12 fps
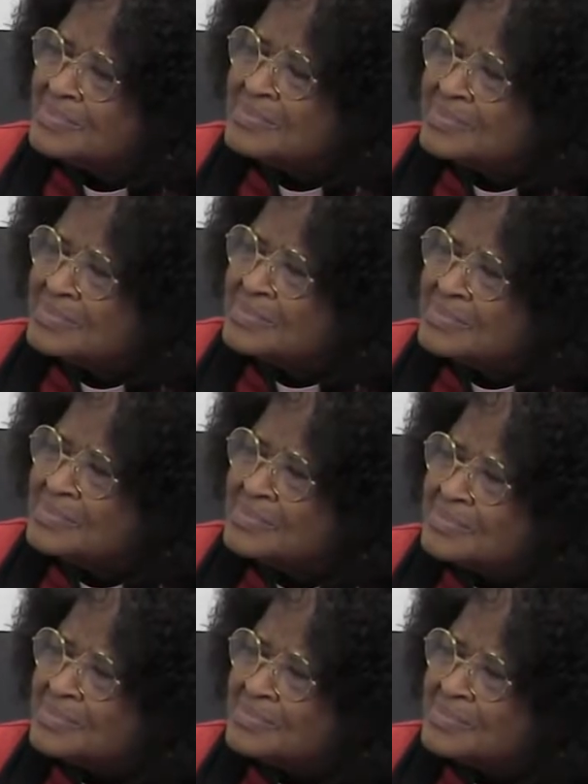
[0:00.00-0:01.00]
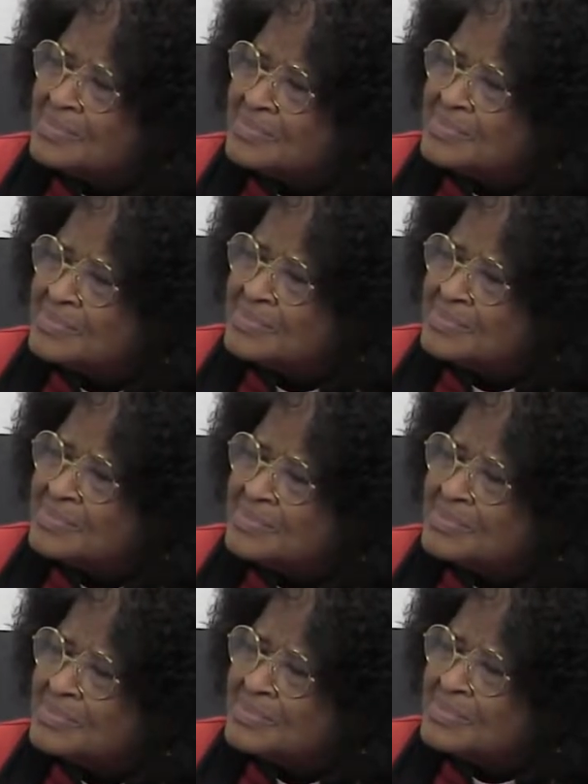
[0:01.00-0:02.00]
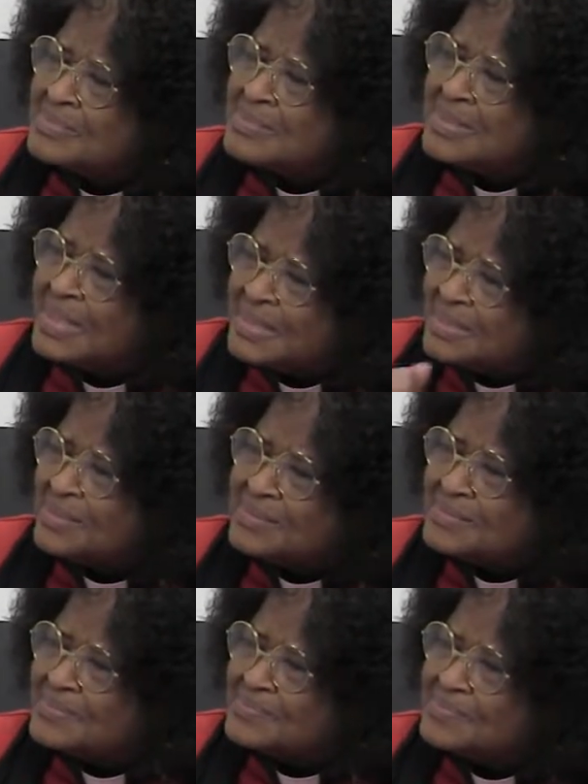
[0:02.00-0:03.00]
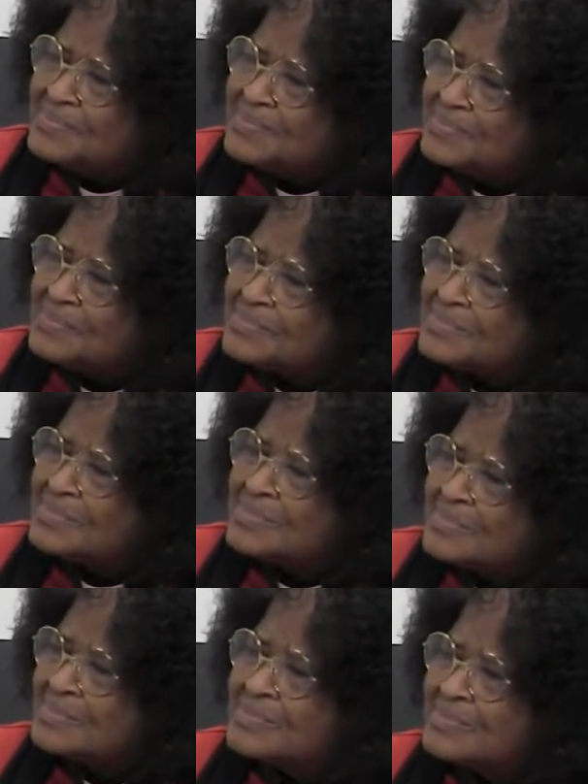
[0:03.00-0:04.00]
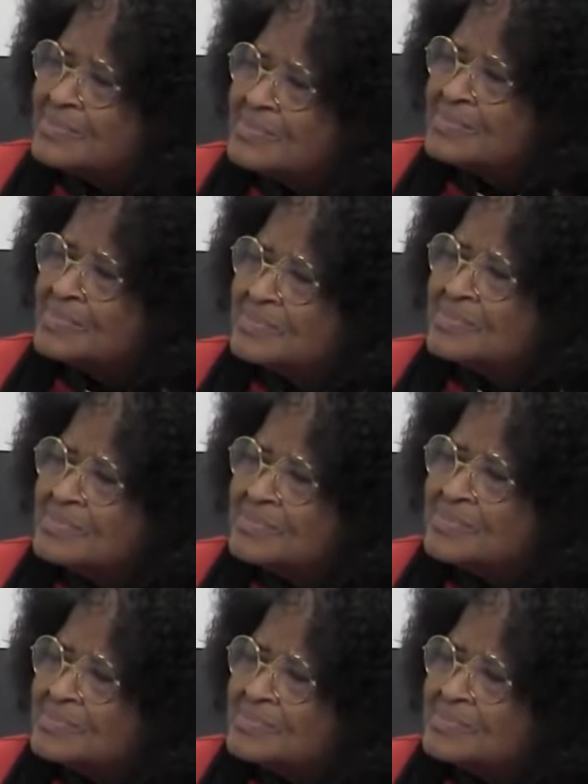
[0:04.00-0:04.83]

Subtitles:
This person isn't speaking.